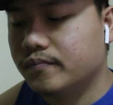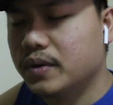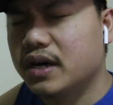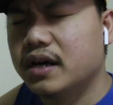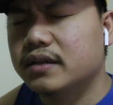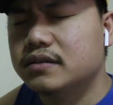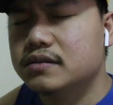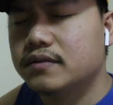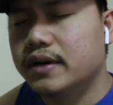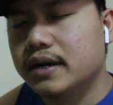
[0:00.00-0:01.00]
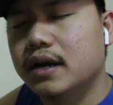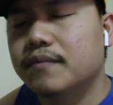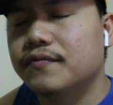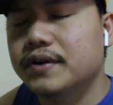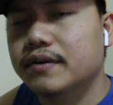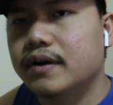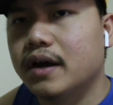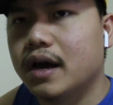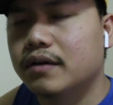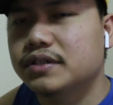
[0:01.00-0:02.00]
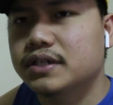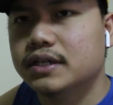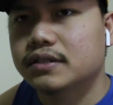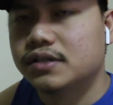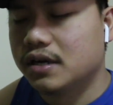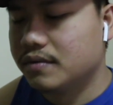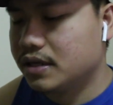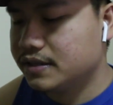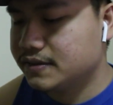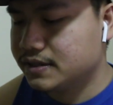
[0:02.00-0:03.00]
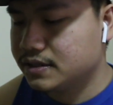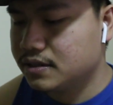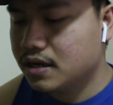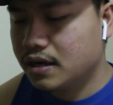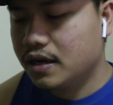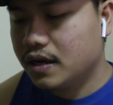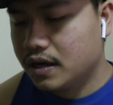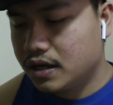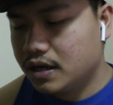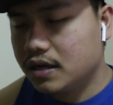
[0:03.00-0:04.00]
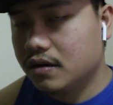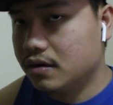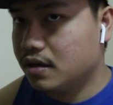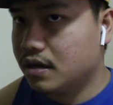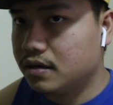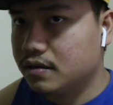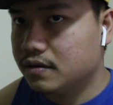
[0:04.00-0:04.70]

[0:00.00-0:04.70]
But right now I'm figuring out how to get driver license here or not.